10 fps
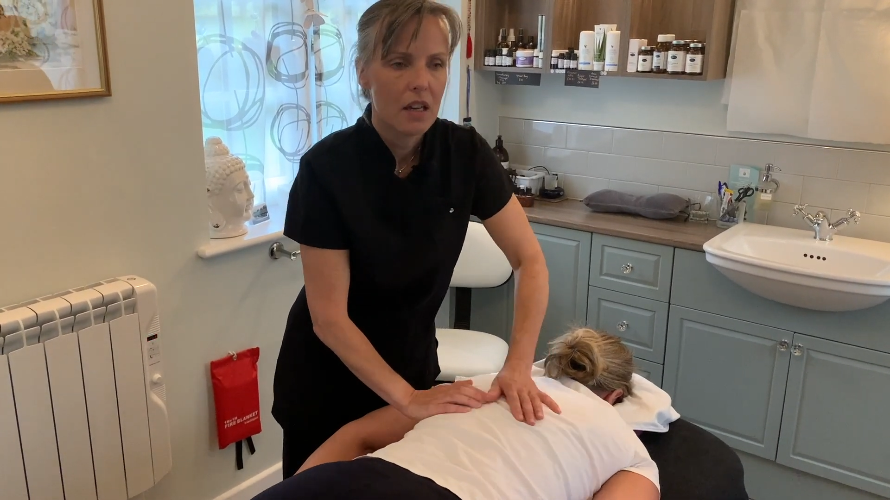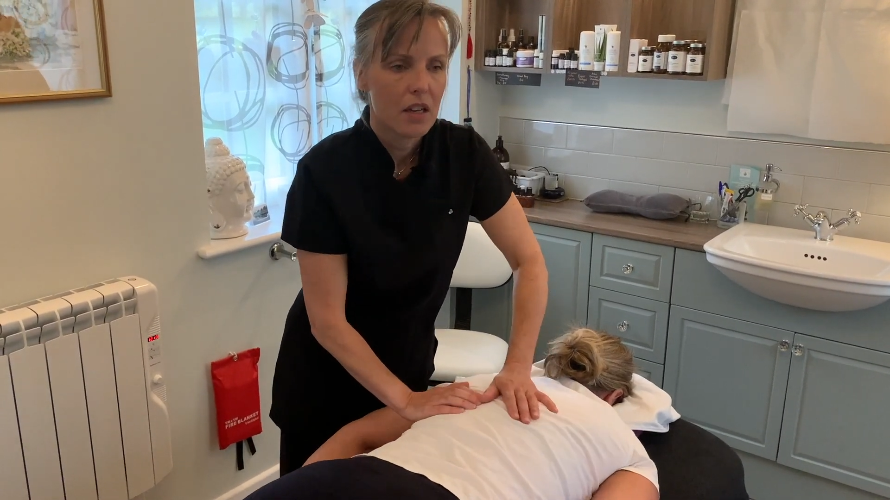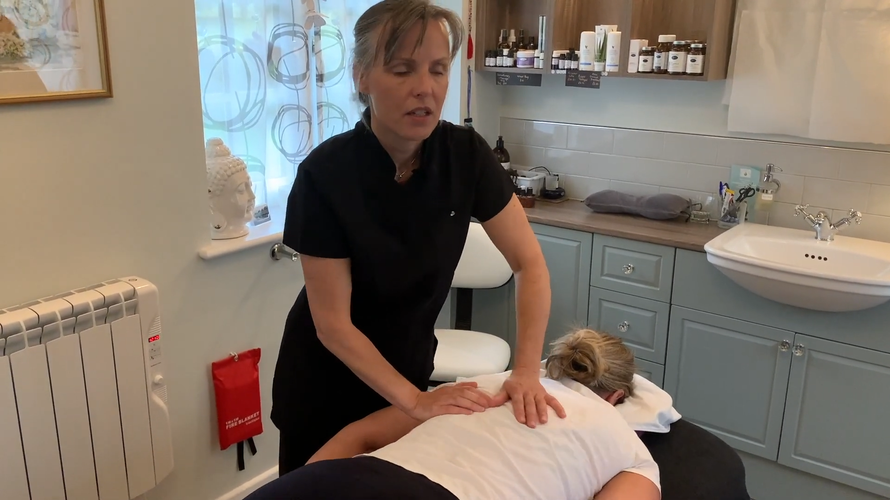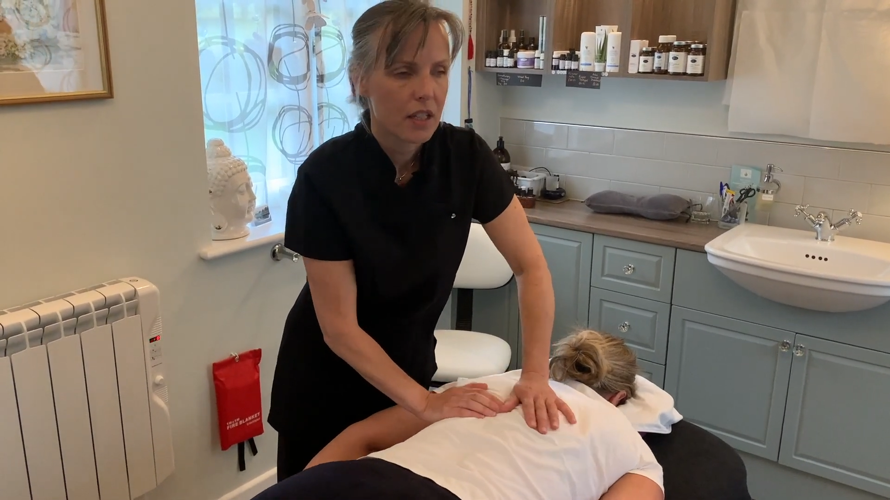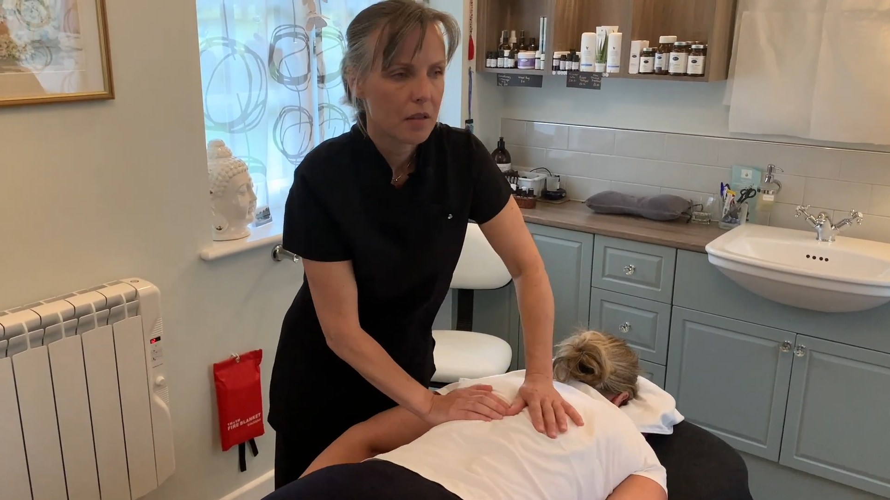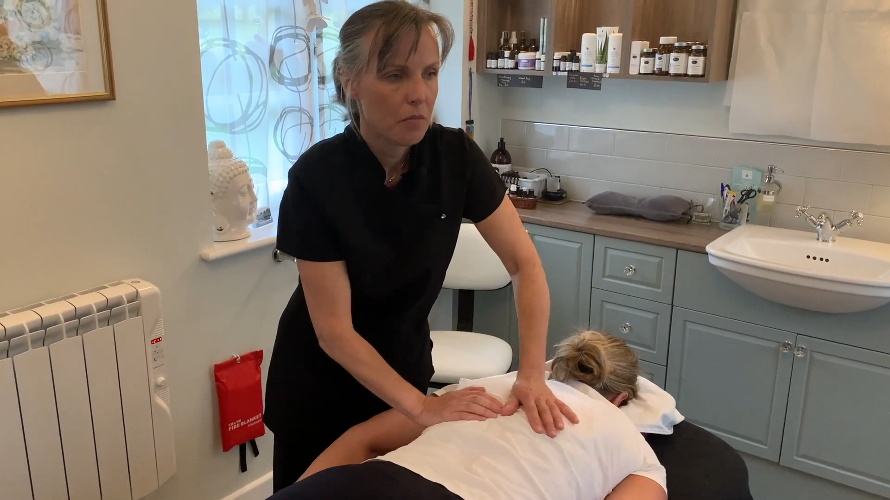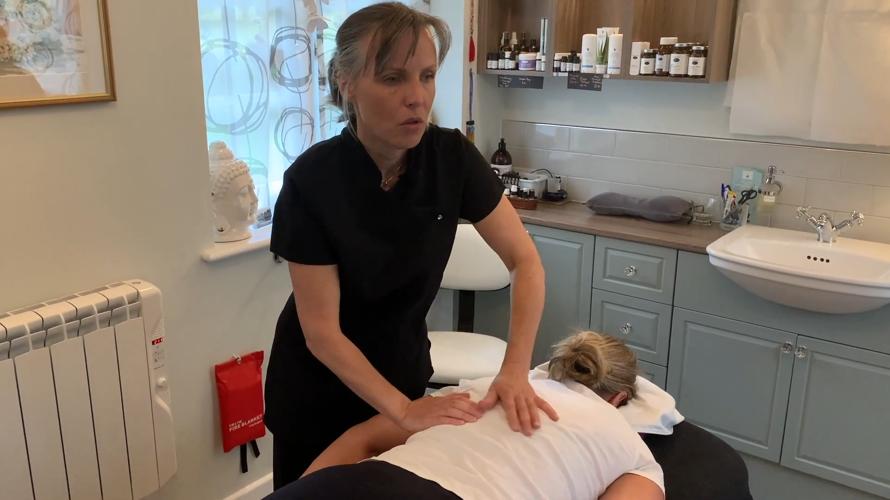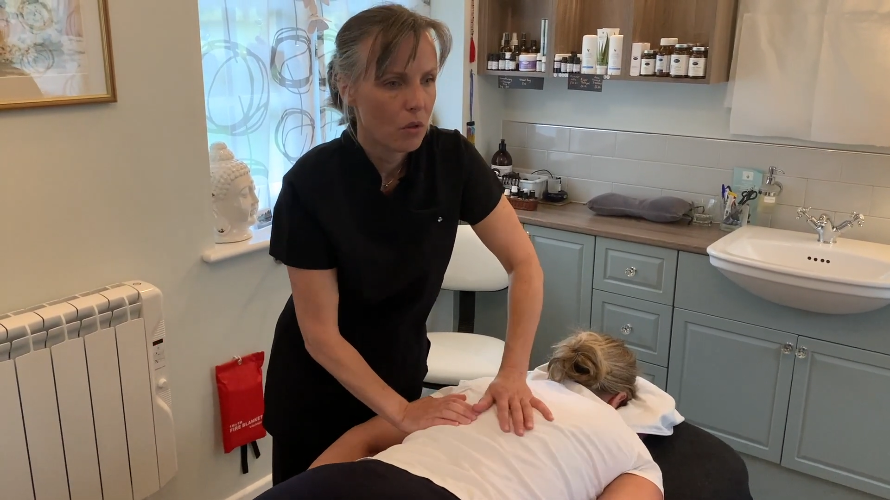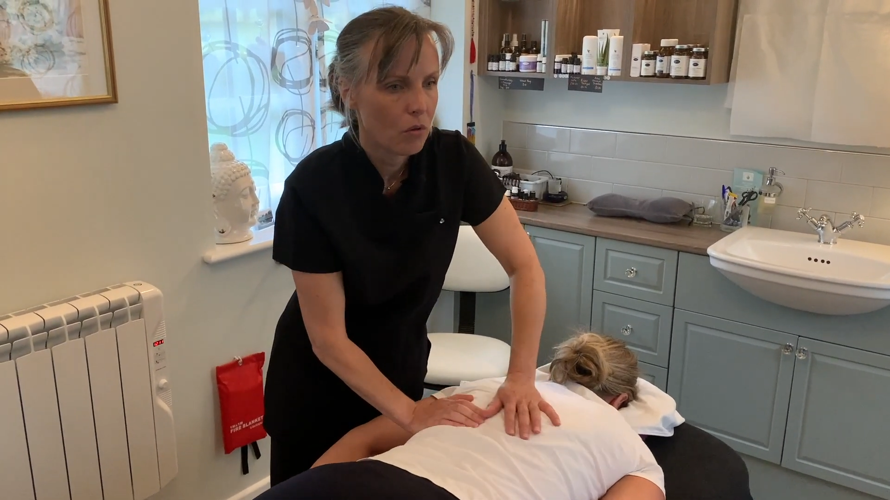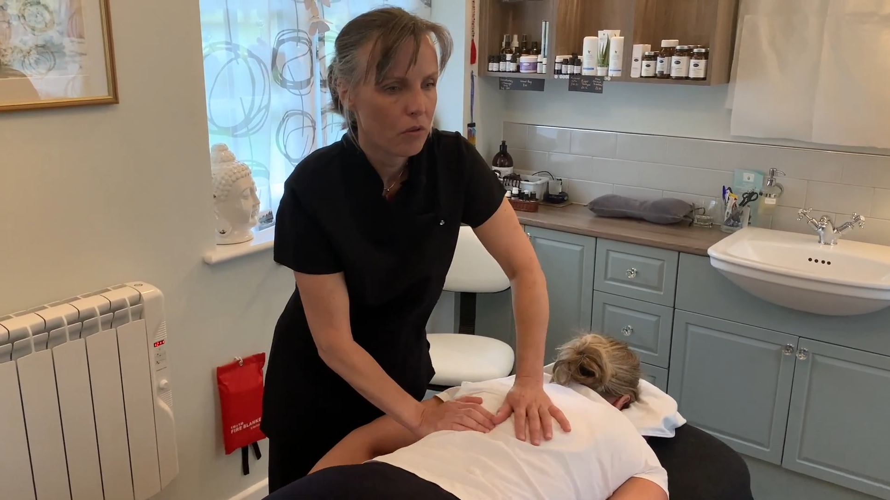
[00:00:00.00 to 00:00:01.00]

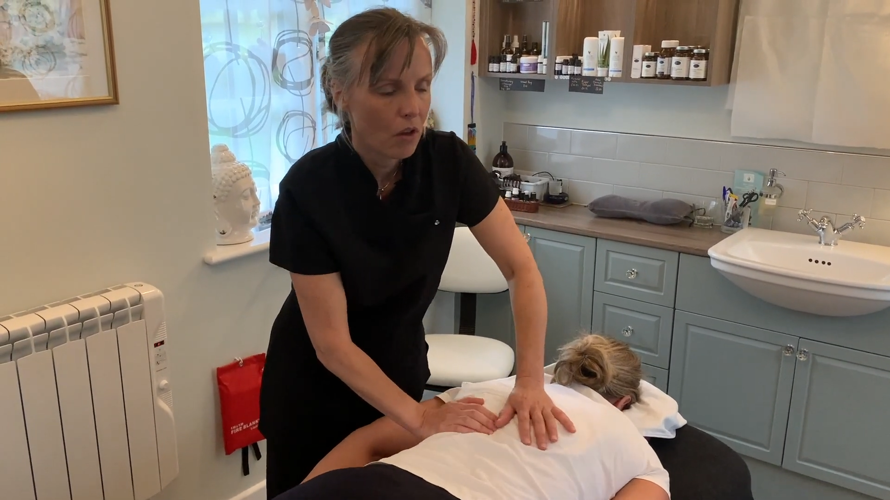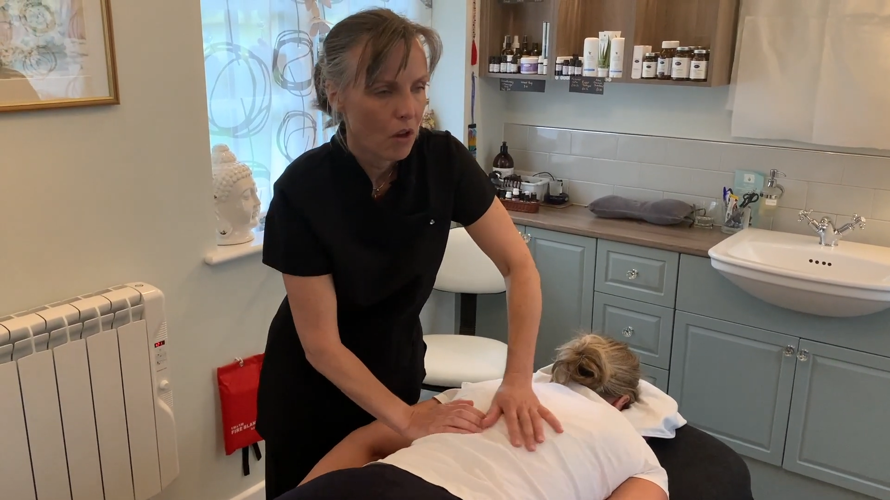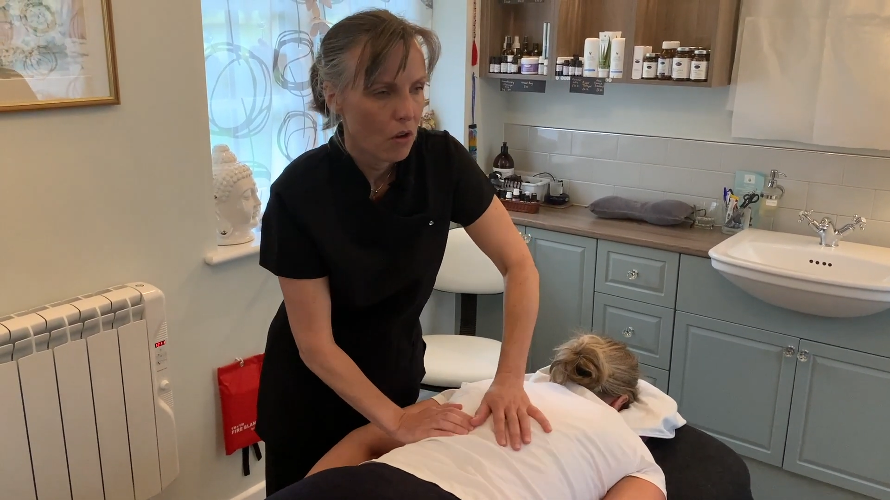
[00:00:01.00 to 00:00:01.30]
smooth,